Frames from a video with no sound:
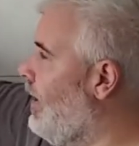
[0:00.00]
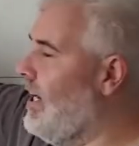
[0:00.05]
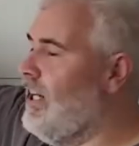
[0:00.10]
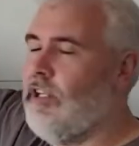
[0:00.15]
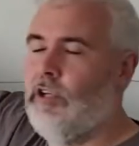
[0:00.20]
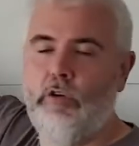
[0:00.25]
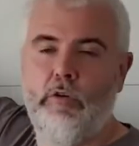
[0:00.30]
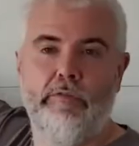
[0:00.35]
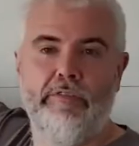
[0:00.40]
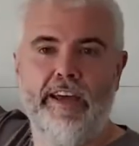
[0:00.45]

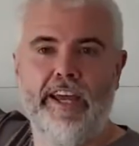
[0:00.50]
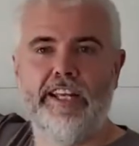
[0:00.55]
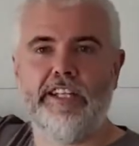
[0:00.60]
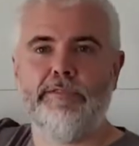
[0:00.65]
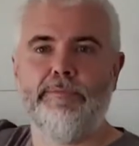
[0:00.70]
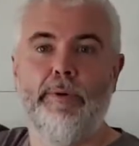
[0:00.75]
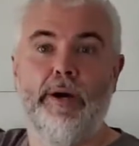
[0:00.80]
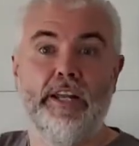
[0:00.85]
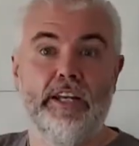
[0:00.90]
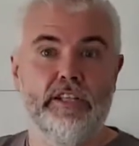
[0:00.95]
value of
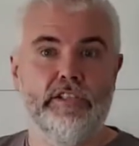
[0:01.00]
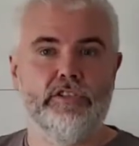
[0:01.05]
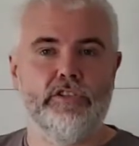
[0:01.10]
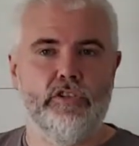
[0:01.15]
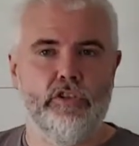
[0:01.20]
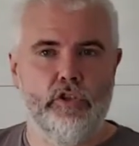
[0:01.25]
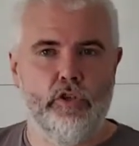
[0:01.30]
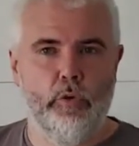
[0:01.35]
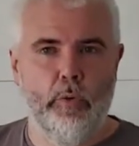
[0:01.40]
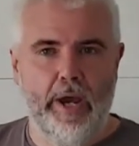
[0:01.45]
x minus
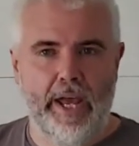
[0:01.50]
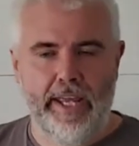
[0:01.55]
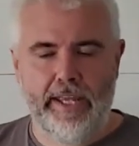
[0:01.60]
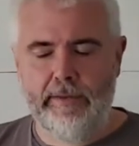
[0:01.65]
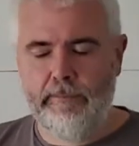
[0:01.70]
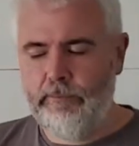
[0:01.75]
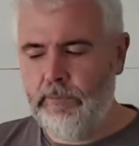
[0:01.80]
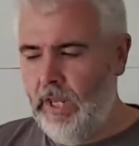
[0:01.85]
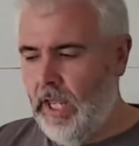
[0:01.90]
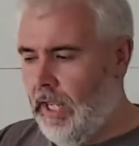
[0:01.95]

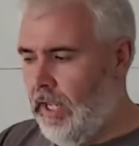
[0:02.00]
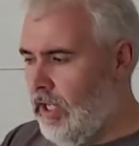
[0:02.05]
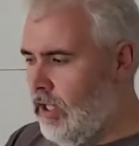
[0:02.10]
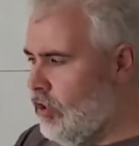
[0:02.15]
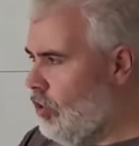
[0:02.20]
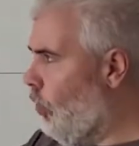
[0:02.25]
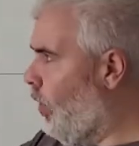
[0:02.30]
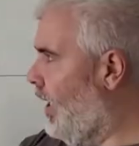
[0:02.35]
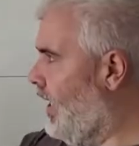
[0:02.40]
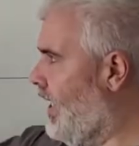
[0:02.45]
2a.
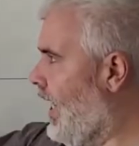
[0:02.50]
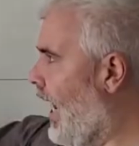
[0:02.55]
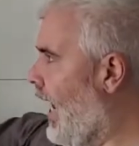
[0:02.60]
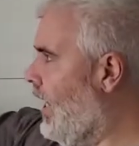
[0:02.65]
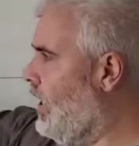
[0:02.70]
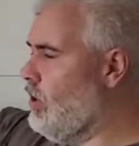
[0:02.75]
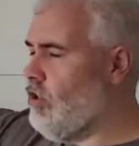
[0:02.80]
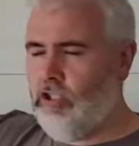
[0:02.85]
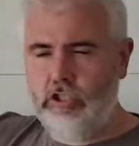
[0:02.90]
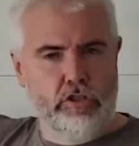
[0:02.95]
So I
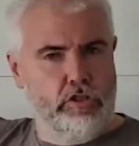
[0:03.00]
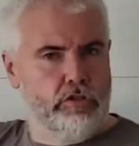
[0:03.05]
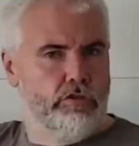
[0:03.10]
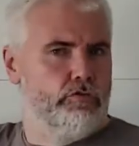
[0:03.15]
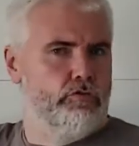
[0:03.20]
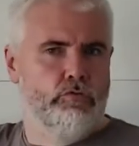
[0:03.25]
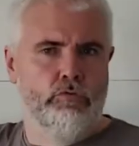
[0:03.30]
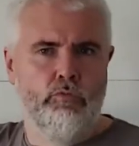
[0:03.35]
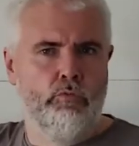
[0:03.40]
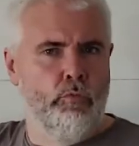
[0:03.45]
can just
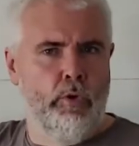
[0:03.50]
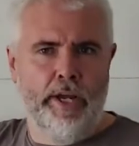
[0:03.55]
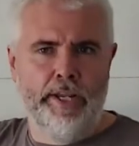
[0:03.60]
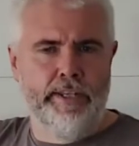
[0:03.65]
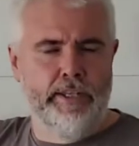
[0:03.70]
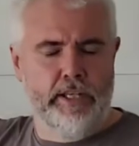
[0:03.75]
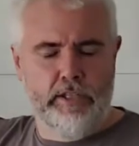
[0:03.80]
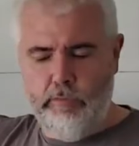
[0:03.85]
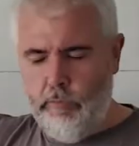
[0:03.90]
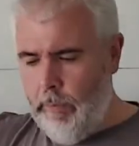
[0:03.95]

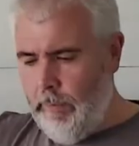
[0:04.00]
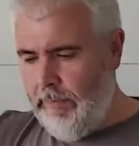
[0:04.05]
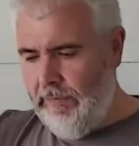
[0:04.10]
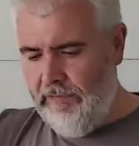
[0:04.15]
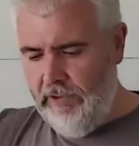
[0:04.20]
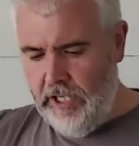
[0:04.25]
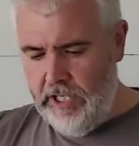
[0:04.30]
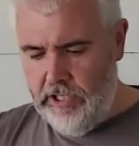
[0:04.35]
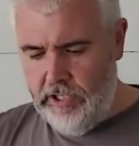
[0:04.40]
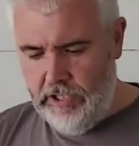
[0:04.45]
write this, we'll be
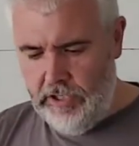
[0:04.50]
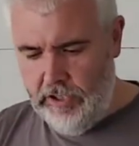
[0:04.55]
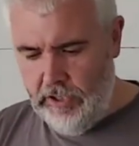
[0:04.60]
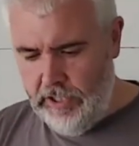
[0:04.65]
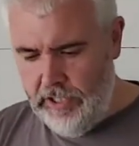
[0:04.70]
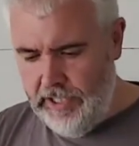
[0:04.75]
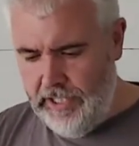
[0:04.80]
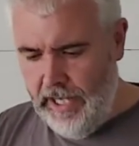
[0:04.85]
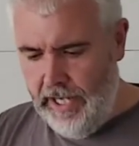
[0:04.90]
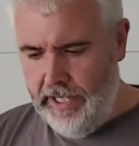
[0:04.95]
finished in
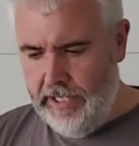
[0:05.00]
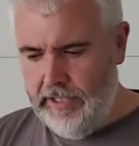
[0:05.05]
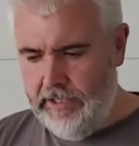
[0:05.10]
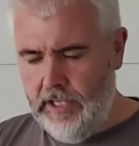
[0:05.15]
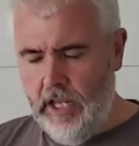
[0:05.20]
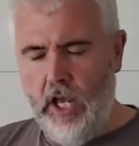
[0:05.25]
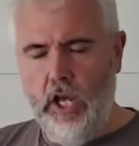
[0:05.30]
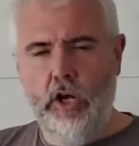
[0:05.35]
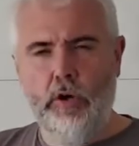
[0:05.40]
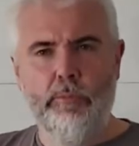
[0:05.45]
30
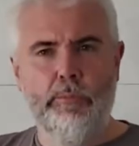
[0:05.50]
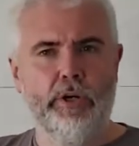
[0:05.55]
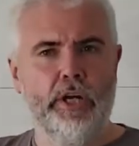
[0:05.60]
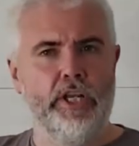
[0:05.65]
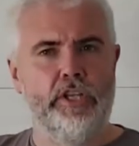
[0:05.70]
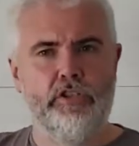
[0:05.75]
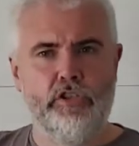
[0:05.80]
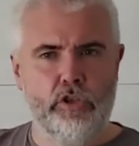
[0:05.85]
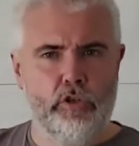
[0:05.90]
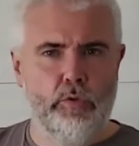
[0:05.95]
seconds, but
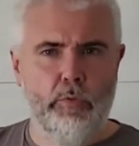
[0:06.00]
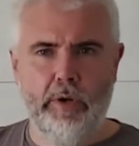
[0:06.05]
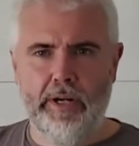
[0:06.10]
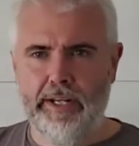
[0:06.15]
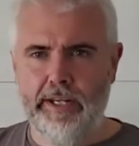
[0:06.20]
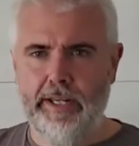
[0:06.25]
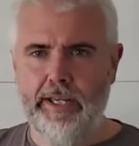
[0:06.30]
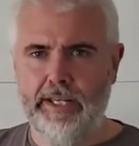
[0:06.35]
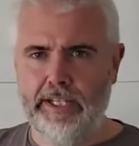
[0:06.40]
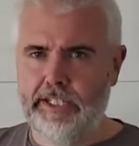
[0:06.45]
I do
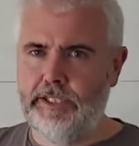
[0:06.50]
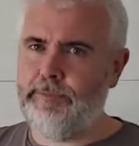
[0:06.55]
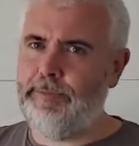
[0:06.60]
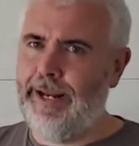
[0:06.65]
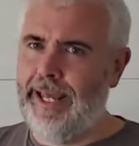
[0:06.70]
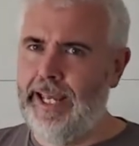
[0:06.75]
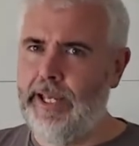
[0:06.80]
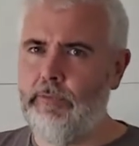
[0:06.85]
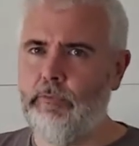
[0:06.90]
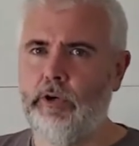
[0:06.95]
want to
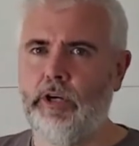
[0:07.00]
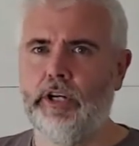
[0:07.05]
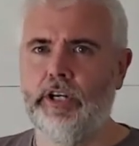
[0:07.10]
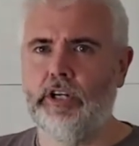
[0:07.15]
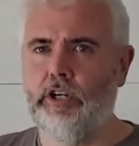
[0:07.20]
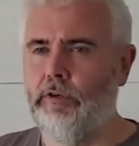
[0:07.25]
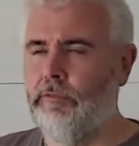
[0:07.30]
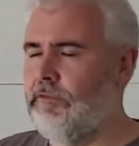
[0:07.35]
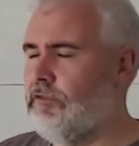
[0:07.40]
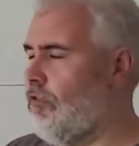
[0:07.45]
explain where
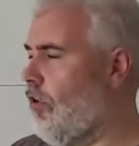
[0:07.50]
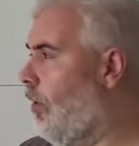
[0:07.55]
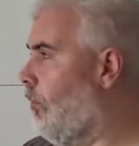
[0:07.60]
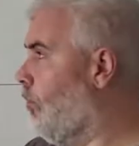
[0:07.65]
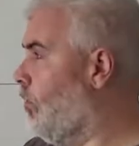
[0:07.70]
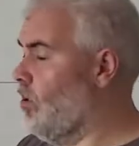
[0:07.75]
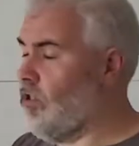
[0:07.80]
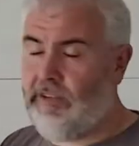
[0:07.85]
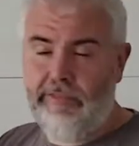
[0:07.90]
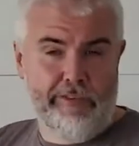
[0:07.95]
it comes
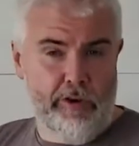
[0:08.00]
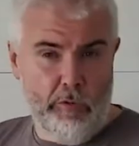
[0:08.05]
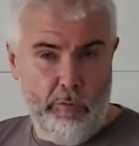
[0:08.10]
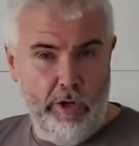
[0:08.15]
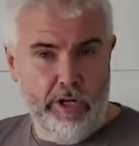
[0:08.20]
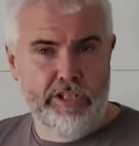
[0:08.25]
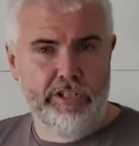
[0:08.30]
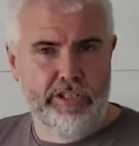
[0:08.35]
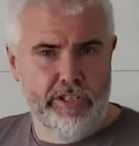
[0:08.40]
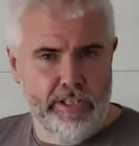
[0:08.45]
from, because if you're
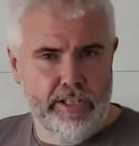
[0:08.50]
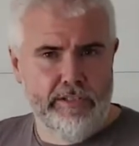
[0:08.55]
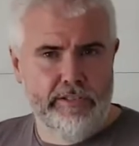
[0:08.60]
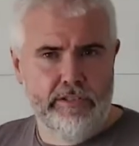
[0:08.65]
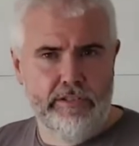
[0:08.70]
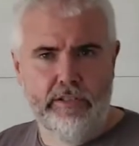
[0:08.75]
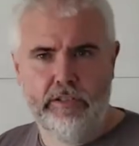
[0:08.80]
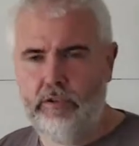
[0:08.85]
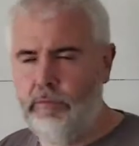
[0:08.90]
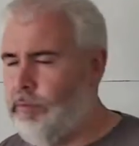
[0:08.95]
watching this,